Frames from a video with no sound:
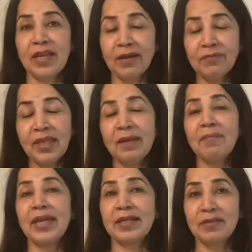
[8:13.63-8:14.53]
Love them,
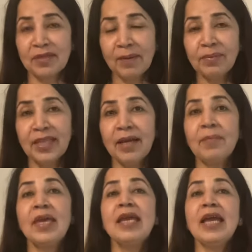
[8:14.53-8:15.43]
accept them,
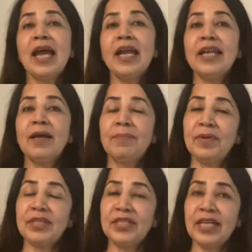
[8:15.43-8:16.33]
and
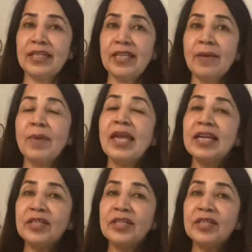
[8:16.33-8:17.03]
appreciate them.